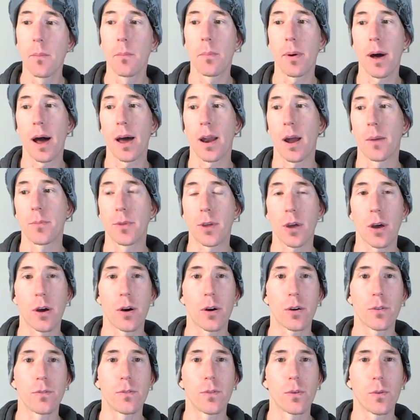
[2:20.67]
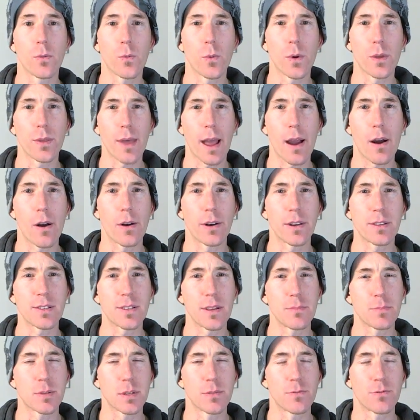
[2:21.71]
But I'm going with Aaron
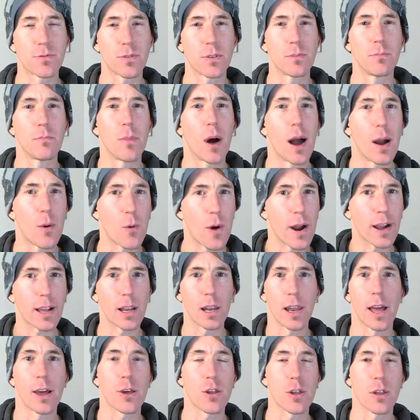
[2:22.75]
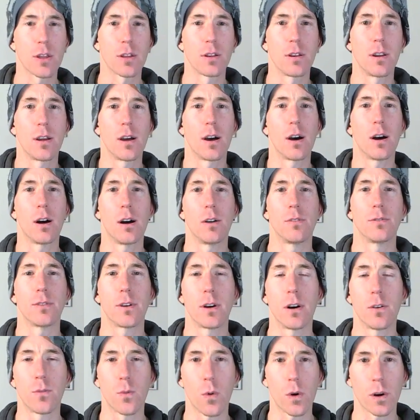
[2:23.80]
Simpson from my recollection
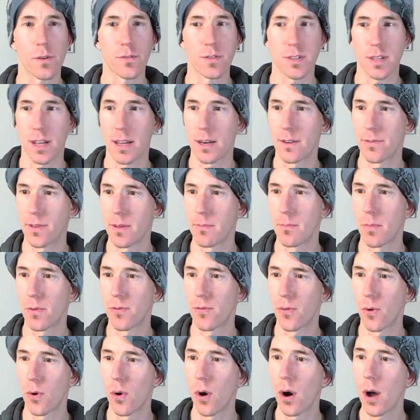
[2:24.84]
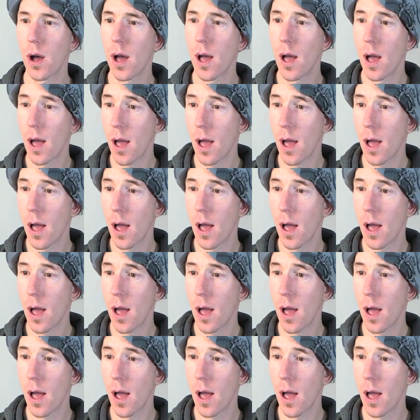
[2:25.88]
of what I've seen of him before.